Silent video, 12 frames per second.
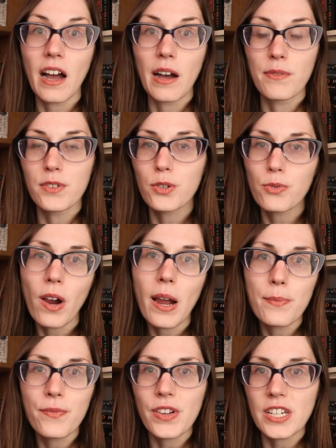of
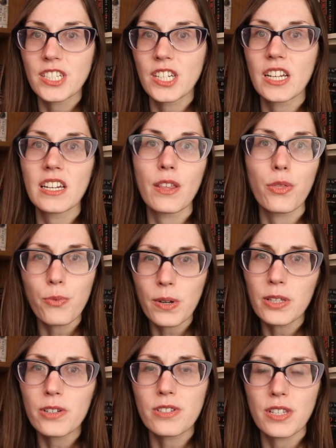crime fiction and
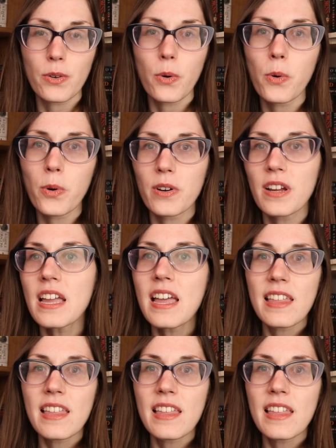thrillers and horror,